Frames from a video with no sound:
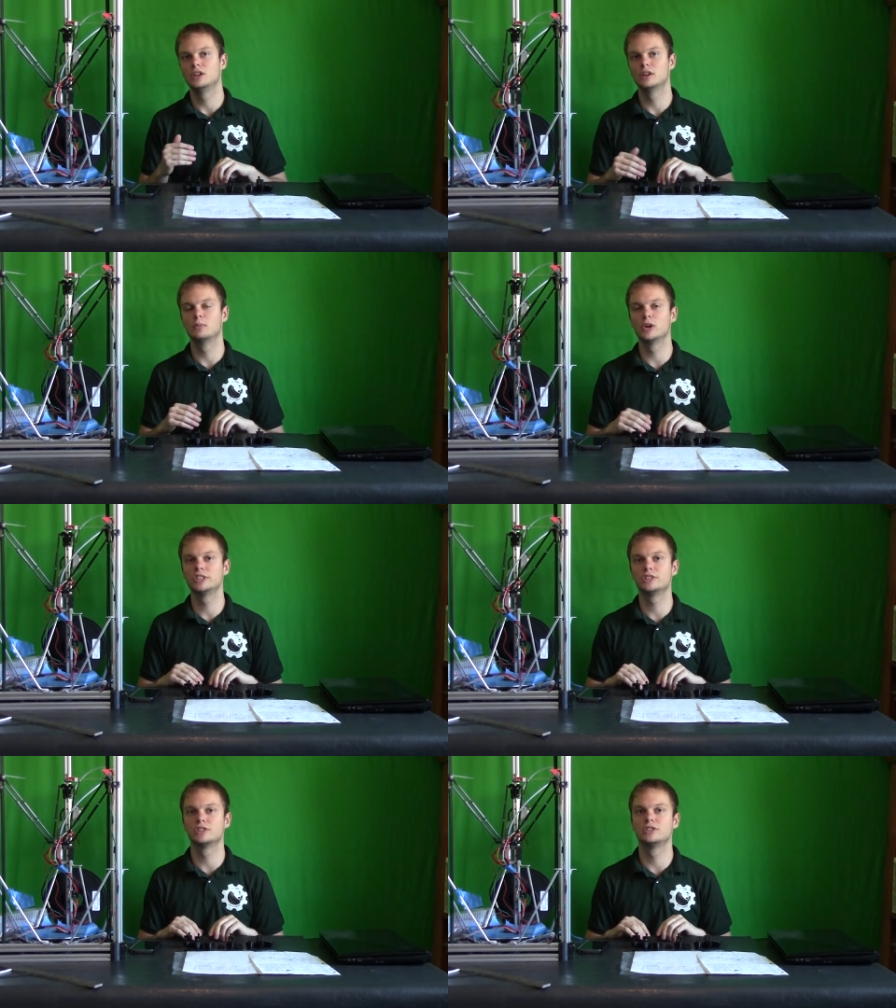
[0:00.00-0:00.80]
your
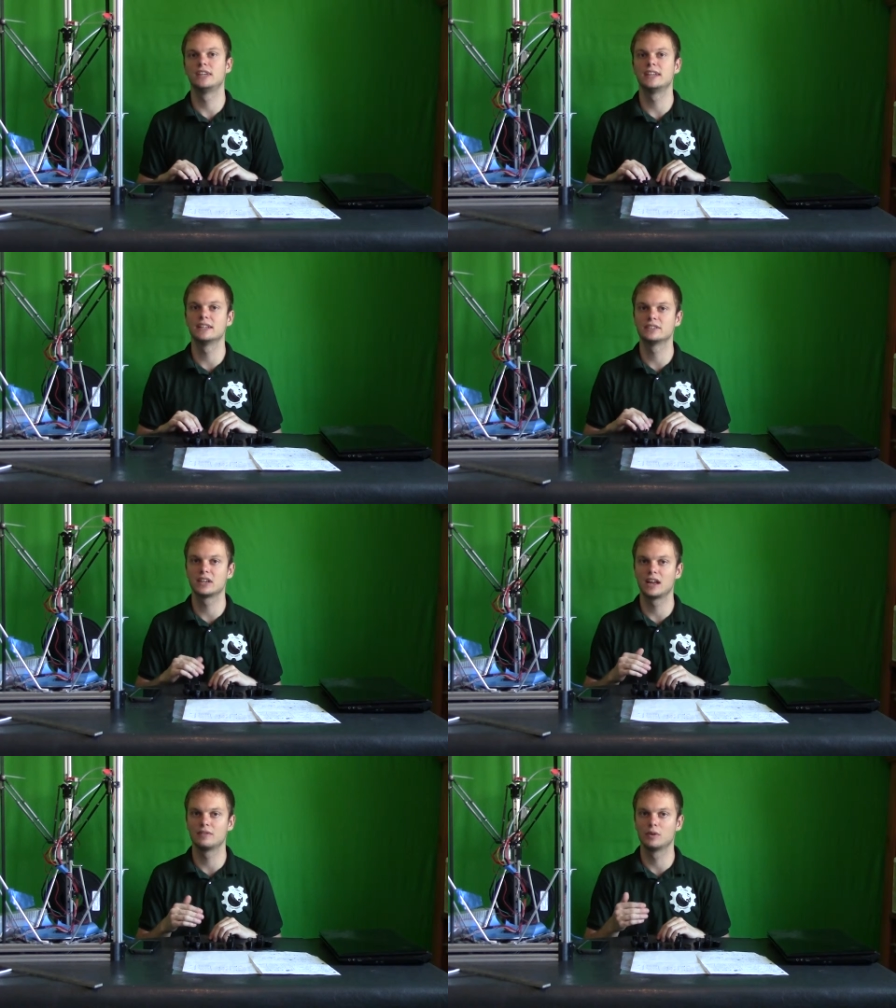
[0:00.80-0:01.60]
moisture sitting
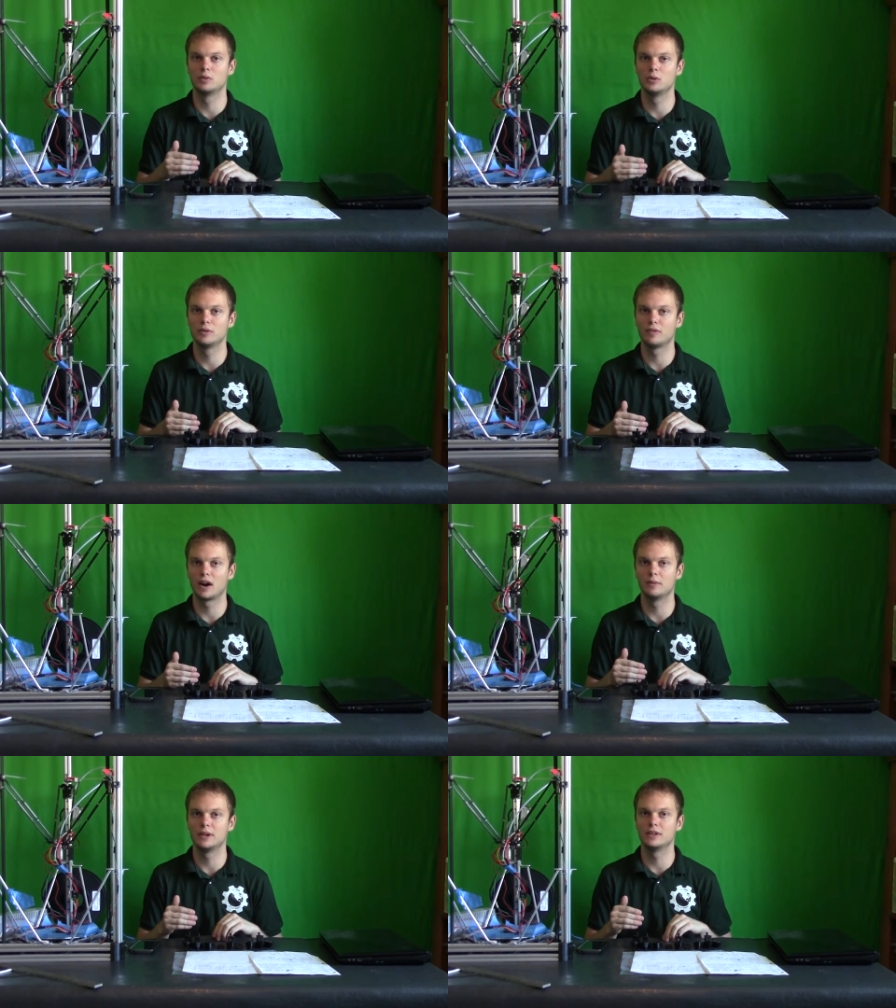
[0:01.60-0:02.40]
inside of a room
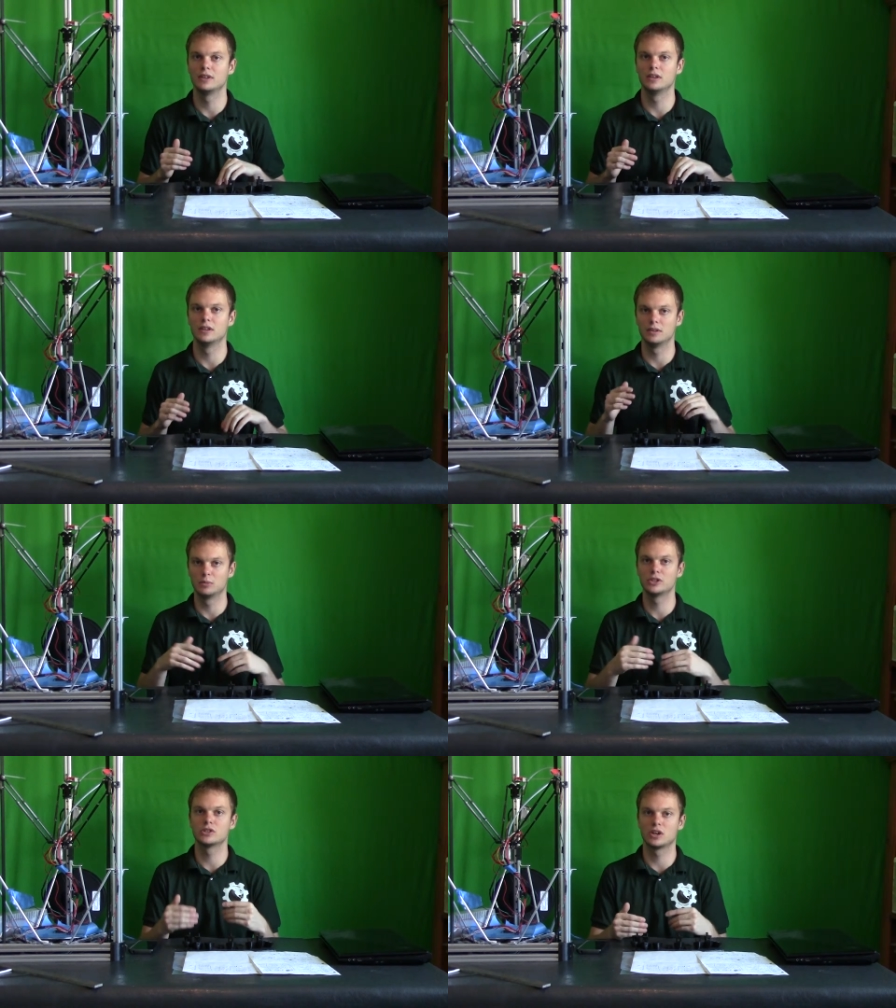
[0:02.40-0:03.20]
environment, the, the
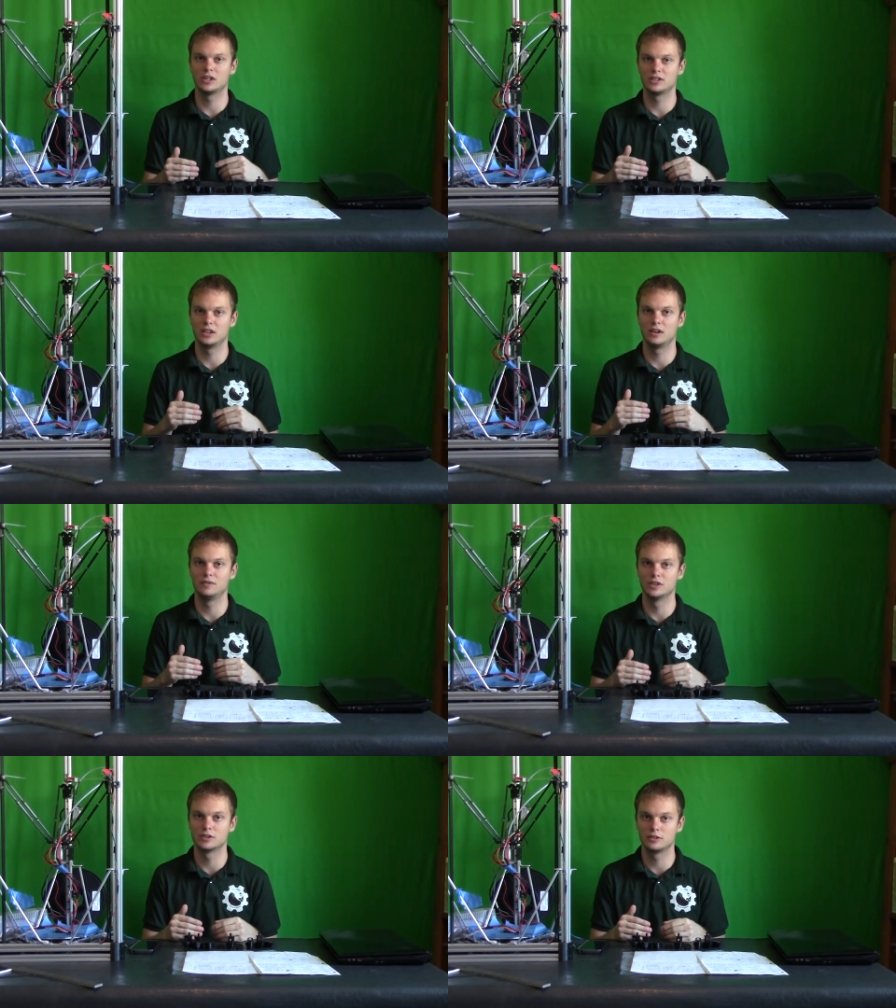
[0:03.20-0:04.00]
moisture content
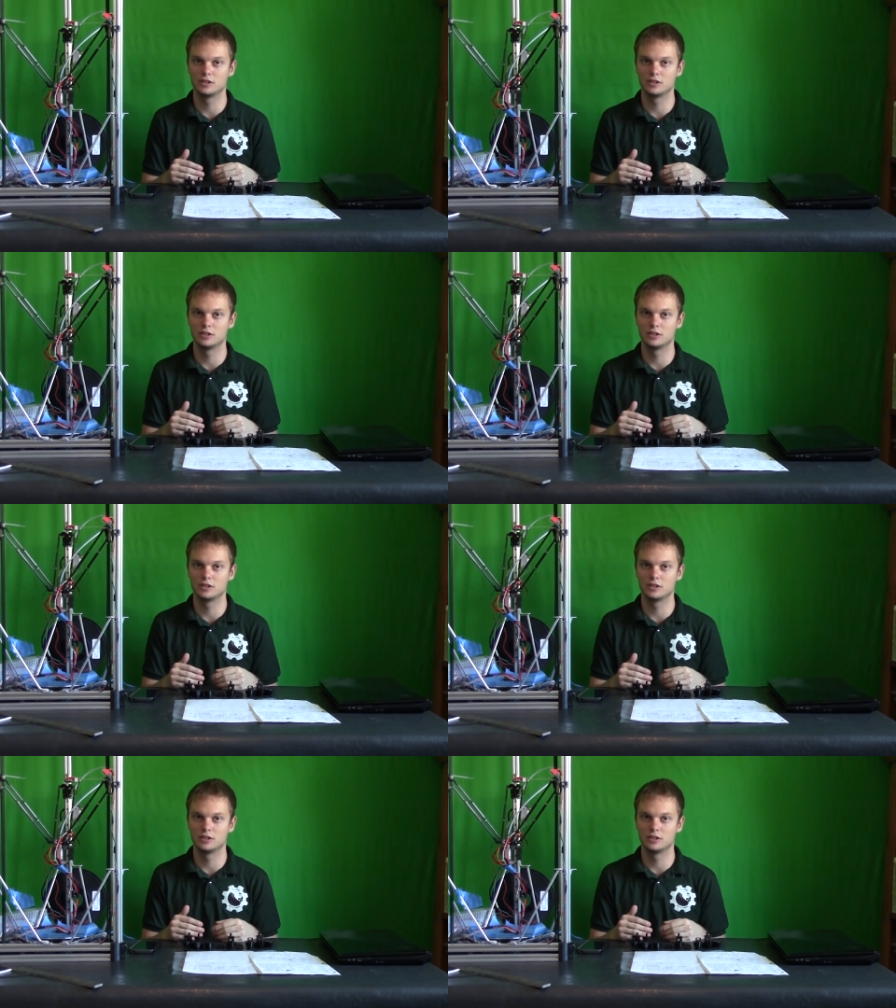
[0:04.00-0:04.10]
of your